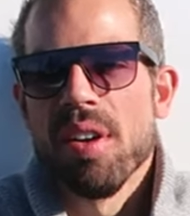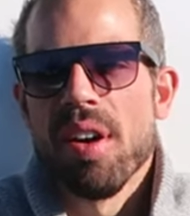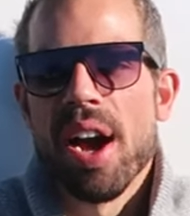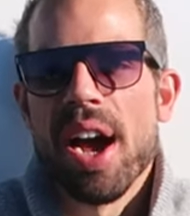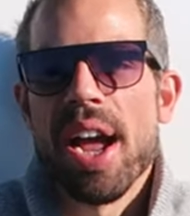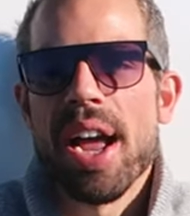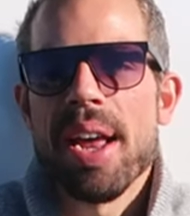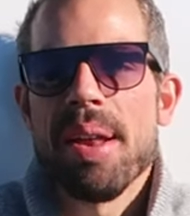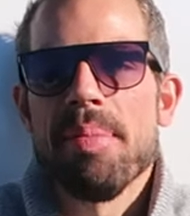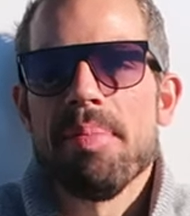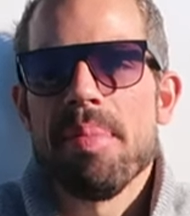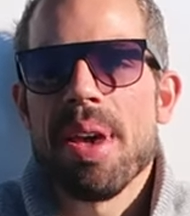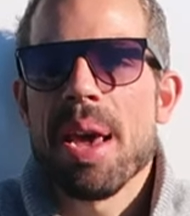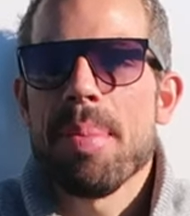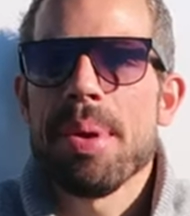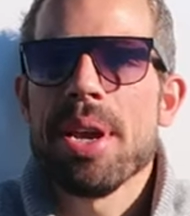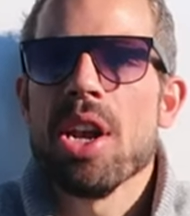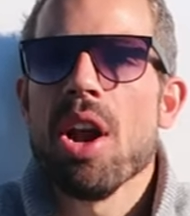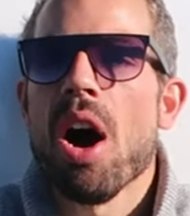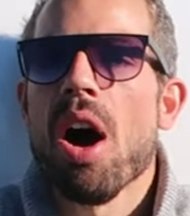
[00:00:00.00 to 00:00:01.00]
right?
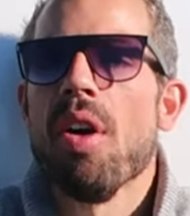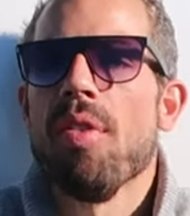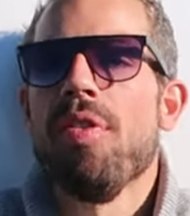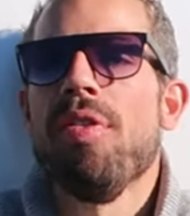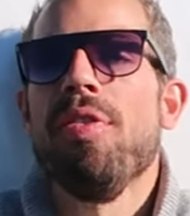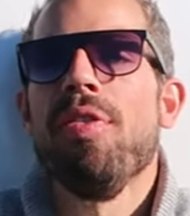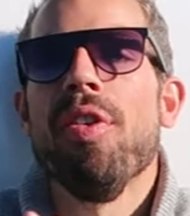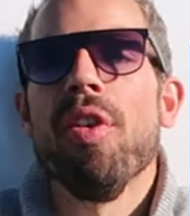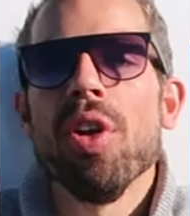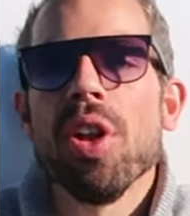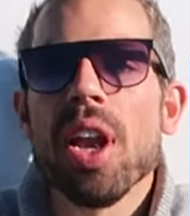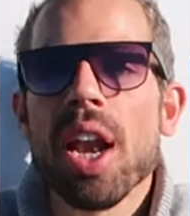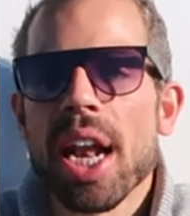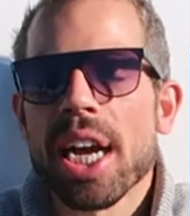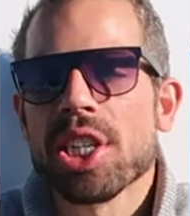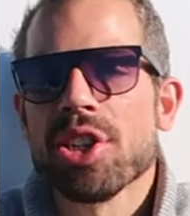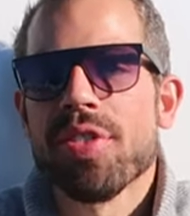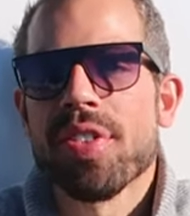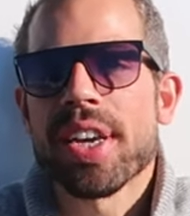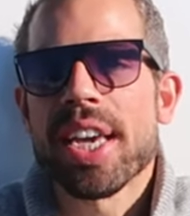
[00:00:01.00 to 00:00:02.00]
Maybe not full
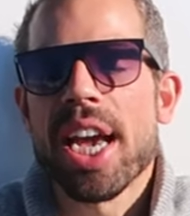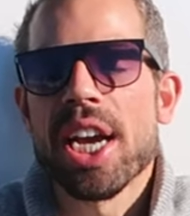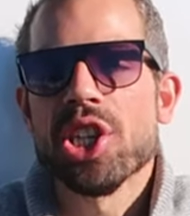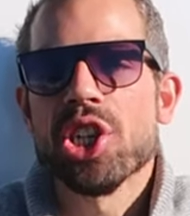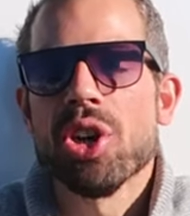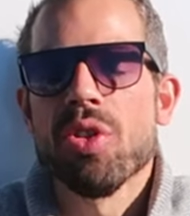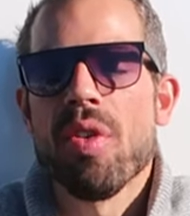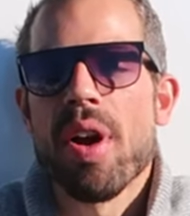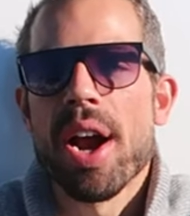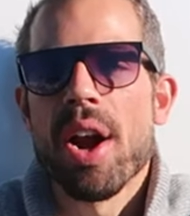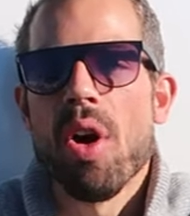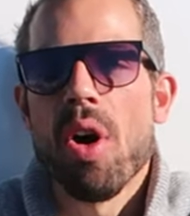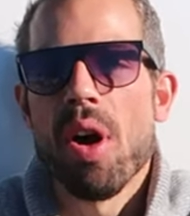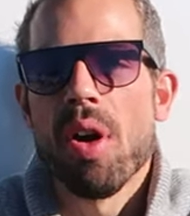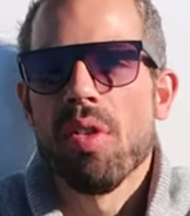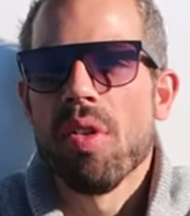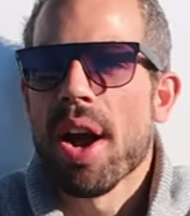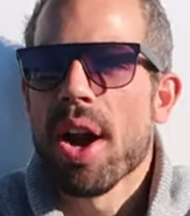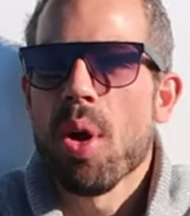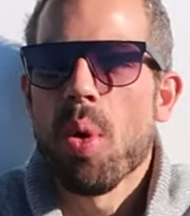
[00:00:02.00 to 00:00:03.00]
electrification right
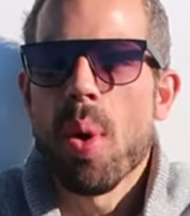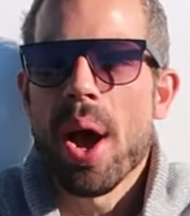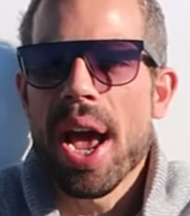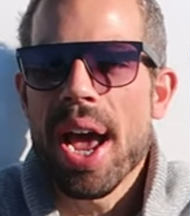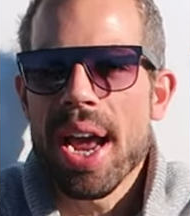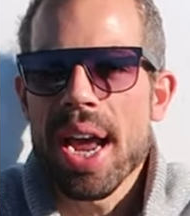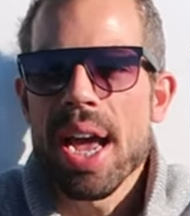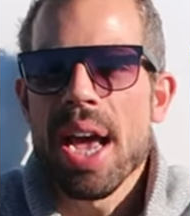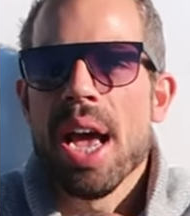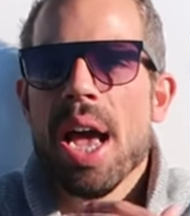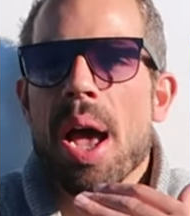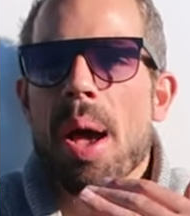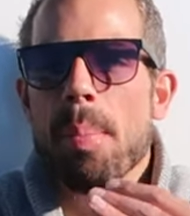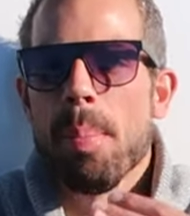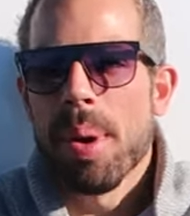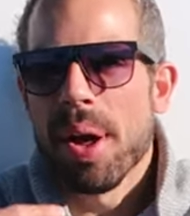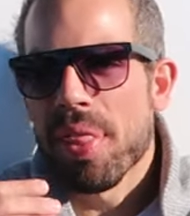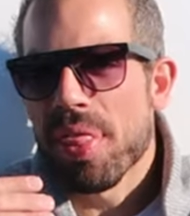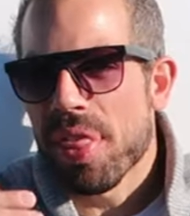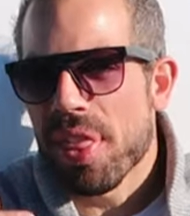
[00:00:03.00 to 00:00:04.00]
away,
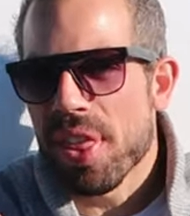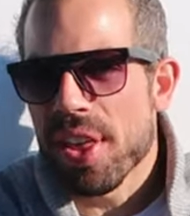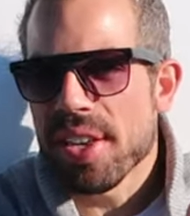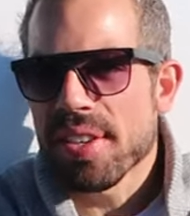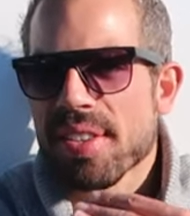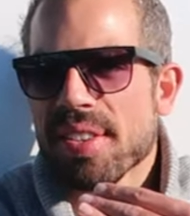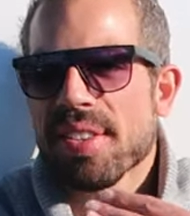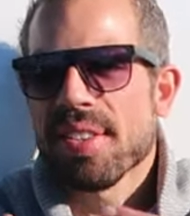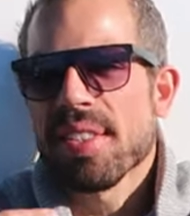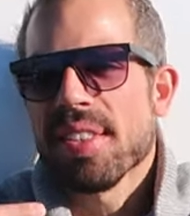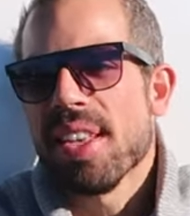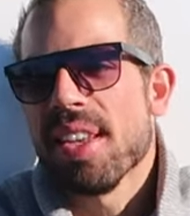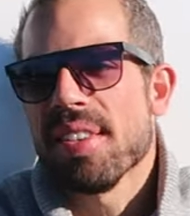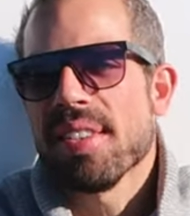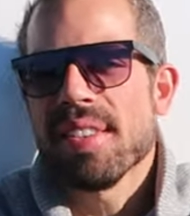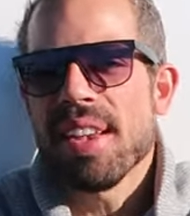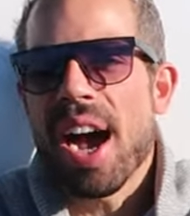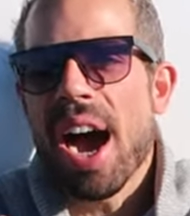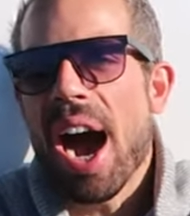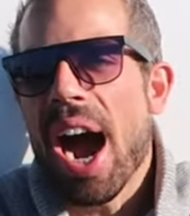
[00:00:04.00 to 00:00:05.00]
but
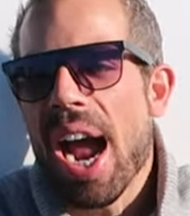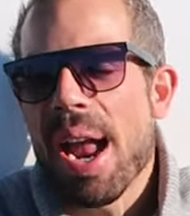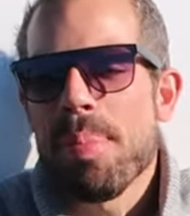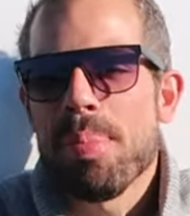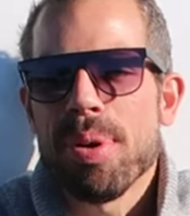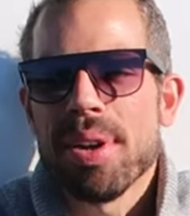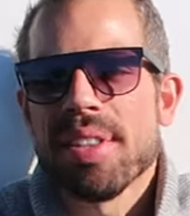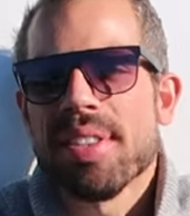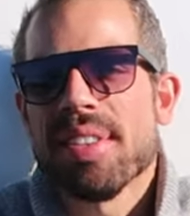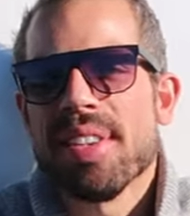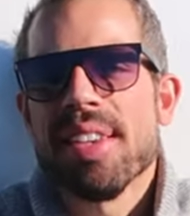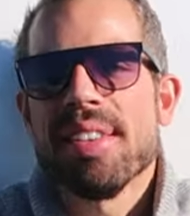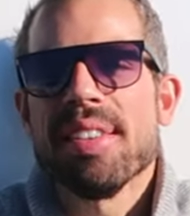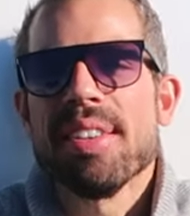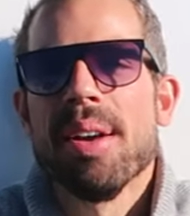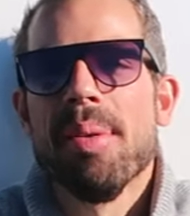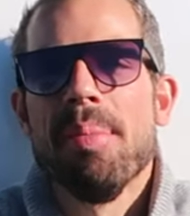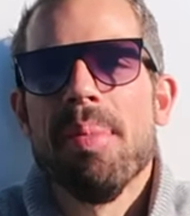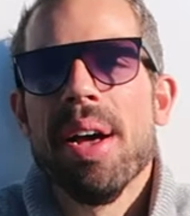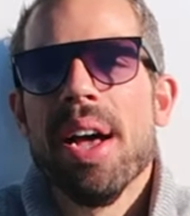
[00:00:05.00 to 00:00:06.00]
this hybrid
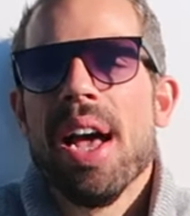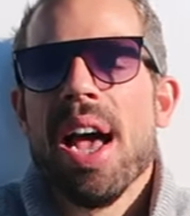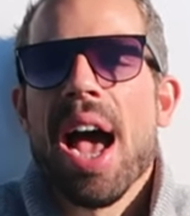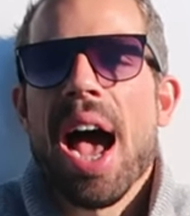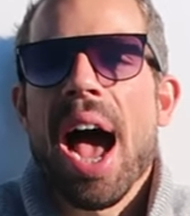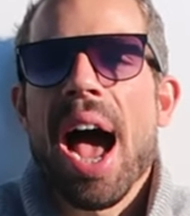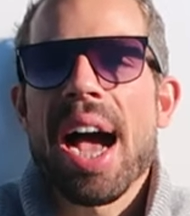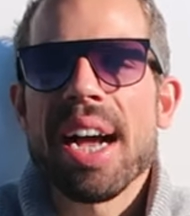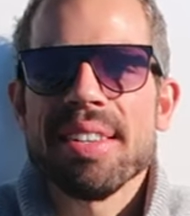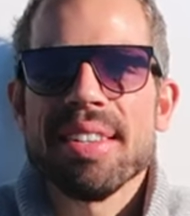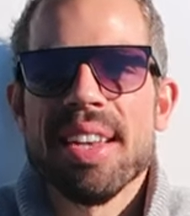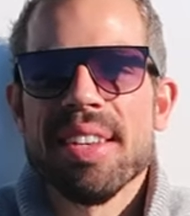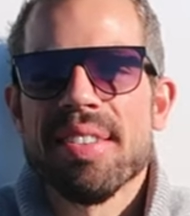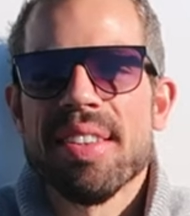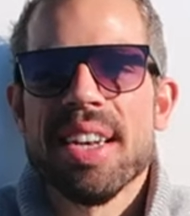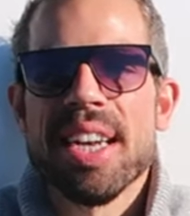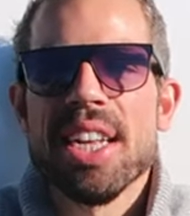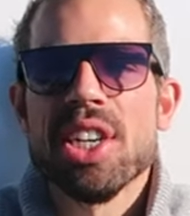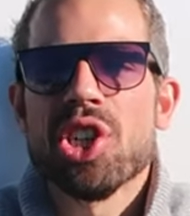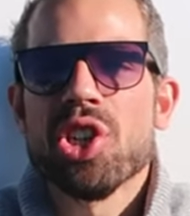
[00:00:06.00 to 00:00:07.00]
system acts
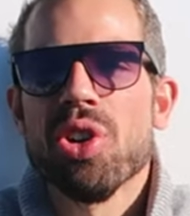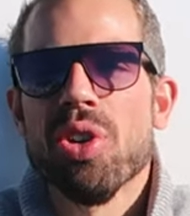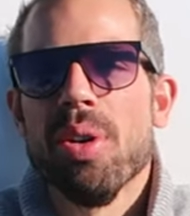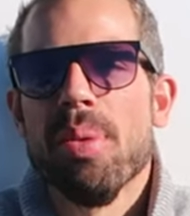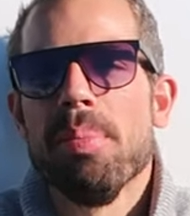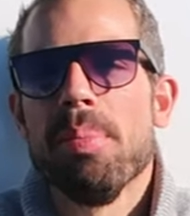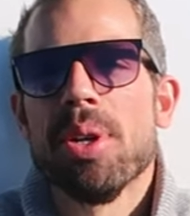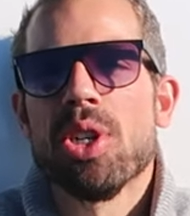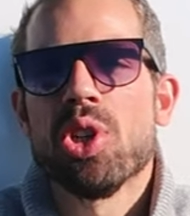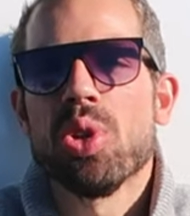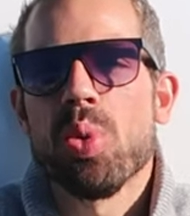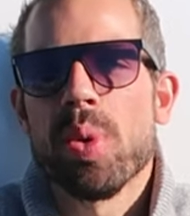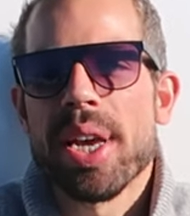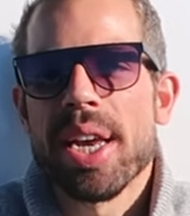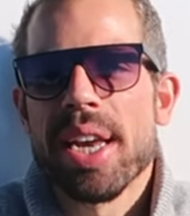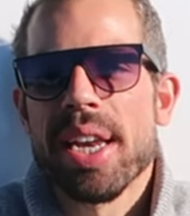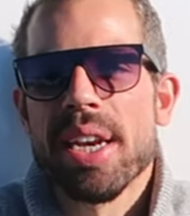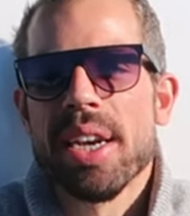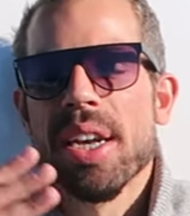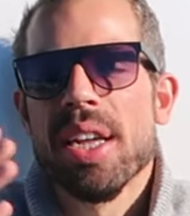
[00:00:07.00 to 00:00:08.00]
as an interim
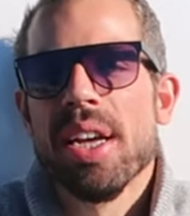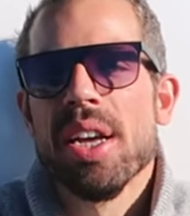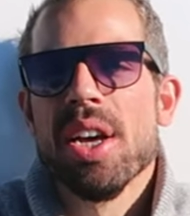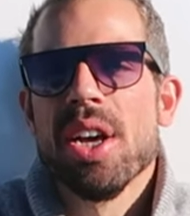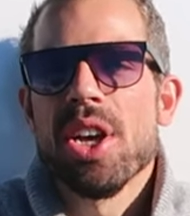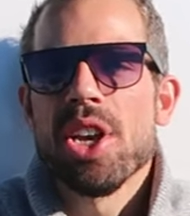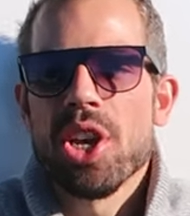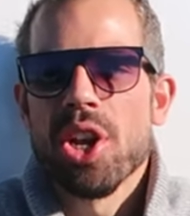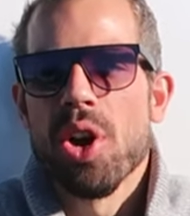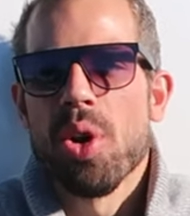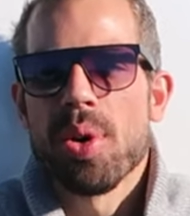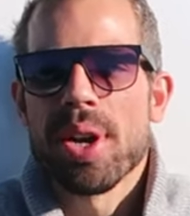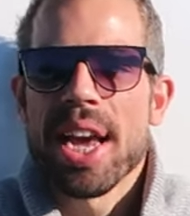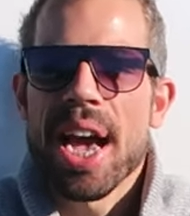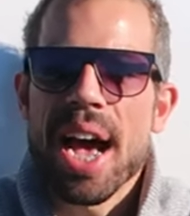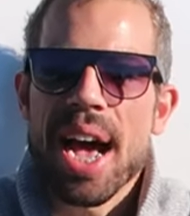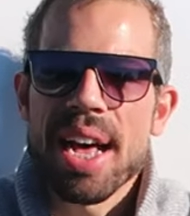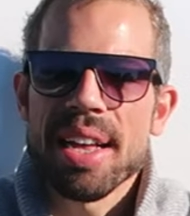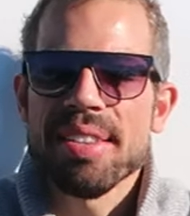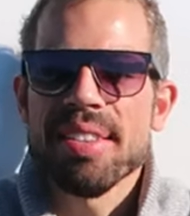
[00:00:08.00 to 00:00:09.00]
between, you know,
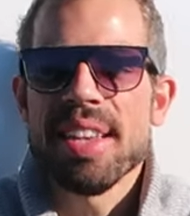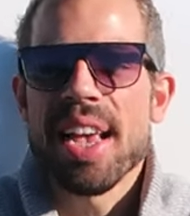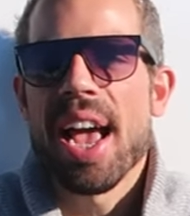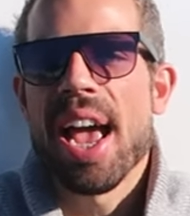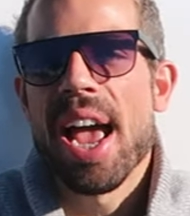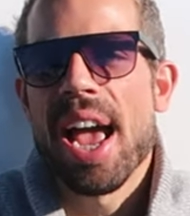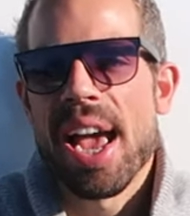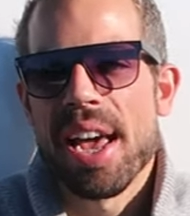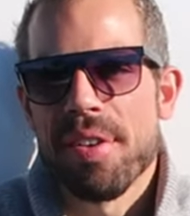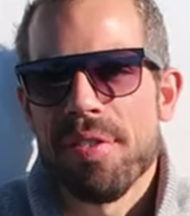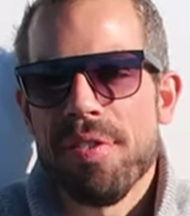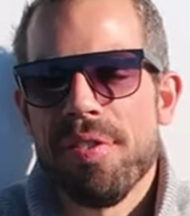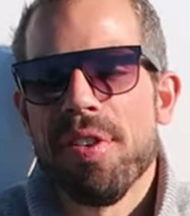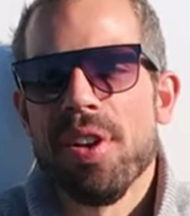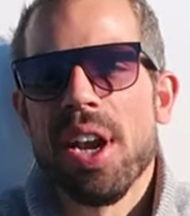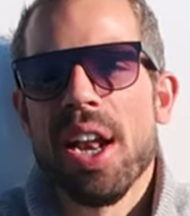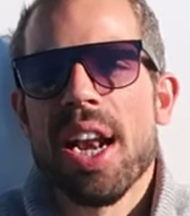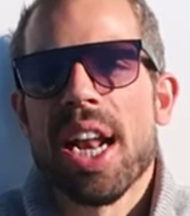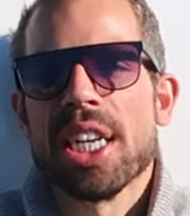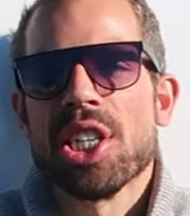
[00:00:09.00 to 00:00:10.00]
gas and
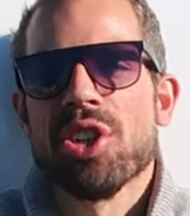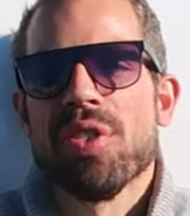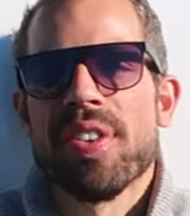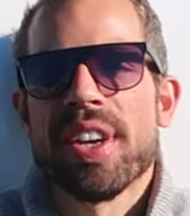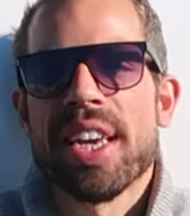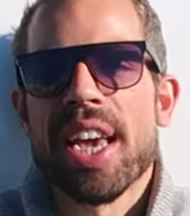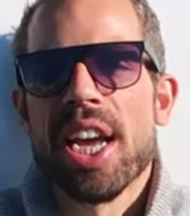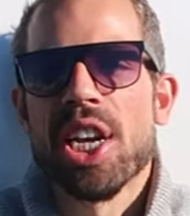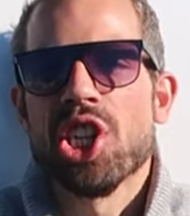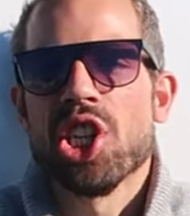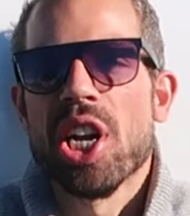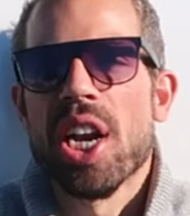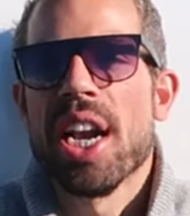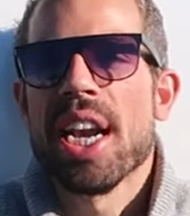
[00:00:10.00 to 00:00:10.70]
full electrification.